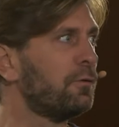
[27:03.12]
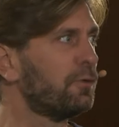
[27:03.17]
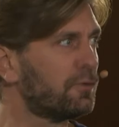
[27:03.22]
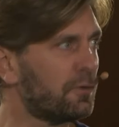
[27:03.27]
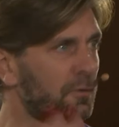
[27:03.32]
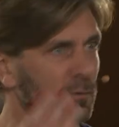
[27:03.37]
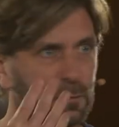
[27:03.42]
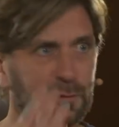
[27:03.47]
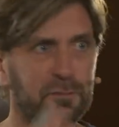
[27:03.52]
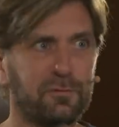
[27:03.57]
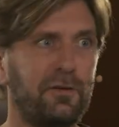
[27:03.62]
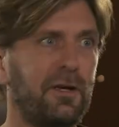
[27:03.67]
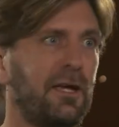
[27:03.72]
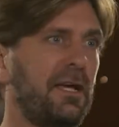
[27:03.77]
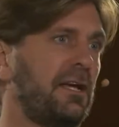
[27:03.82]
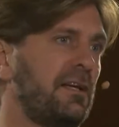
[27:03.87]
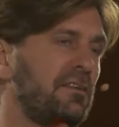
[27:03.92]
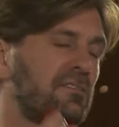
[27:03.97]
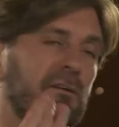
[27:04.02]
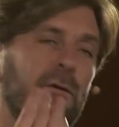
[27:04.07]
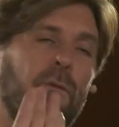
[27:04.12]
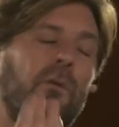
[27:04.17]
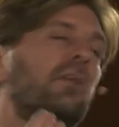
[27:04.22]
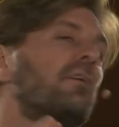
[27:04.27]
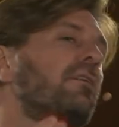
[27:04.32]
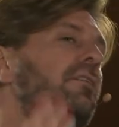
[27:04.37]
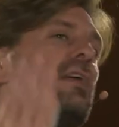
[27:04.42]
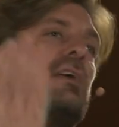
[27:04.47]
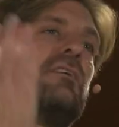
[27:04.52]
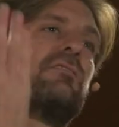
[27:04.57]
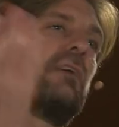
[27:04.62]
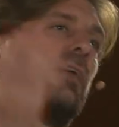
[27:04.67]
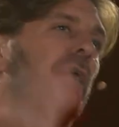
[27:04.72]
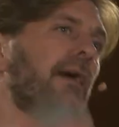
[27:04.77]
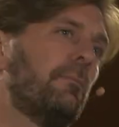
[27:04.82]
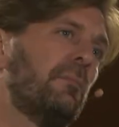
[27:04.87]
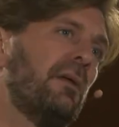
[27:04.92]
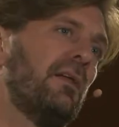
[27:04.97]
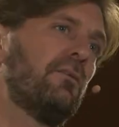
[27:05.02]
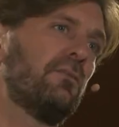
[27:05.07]
not lose face and all the things that
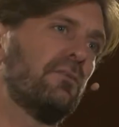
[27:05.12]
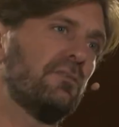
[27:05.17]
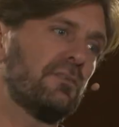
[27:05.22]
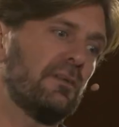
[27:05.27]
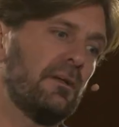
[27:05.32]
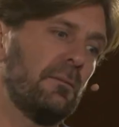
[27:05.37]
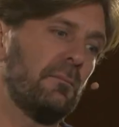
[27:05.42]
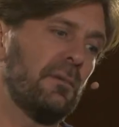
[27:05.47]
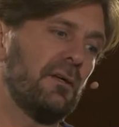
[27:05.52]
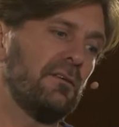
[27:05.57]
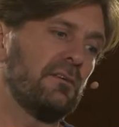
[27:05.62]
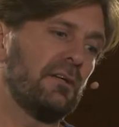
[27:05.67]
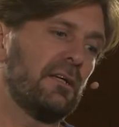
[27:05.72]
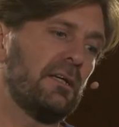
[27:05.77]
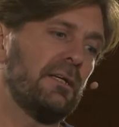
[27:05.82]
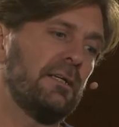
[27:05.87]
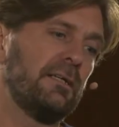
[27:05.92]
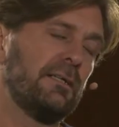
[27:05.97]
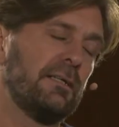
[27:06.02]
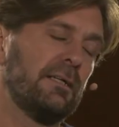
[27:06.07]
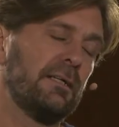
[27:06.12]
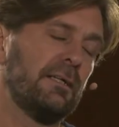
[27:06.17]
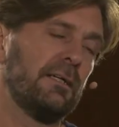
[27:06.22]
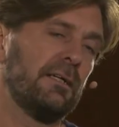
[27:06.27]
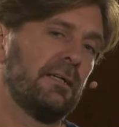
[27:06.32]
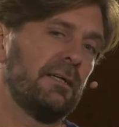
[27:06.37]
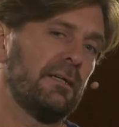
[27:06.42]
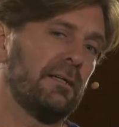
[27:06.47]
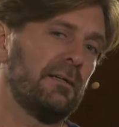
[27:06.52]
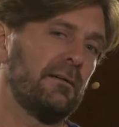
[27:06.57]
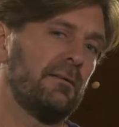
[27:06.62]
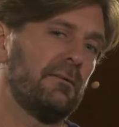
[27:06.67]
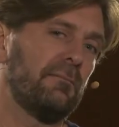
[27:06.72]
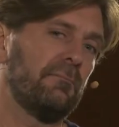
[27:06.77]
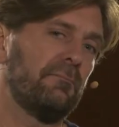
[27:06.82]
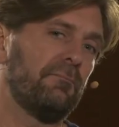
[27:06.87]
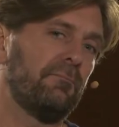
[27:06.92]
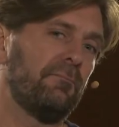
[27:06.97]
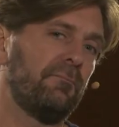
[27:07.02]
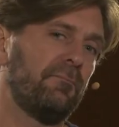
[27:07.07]
I'm interested in, basically.
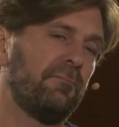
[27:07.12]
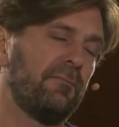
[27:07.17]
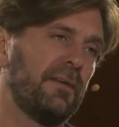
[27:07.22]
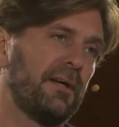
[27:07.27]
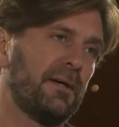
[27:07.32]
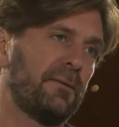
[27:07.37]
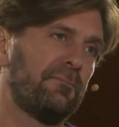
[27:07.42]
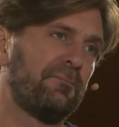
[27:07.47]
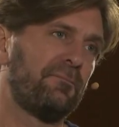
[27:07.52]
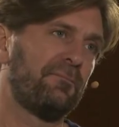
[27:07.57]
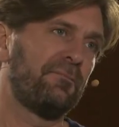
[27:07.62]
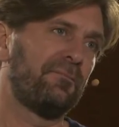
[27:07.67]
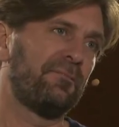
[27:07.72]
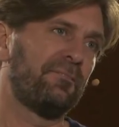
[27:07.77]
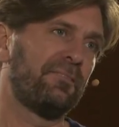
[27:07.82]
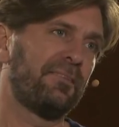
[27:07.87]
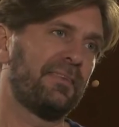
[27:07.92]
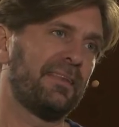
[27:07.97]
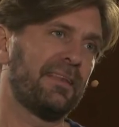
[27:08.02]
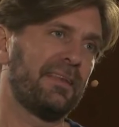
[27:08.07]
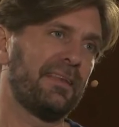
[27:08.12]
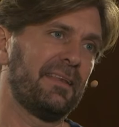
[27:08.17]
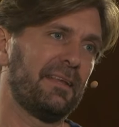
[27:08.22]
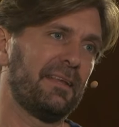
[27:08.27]
Yeah,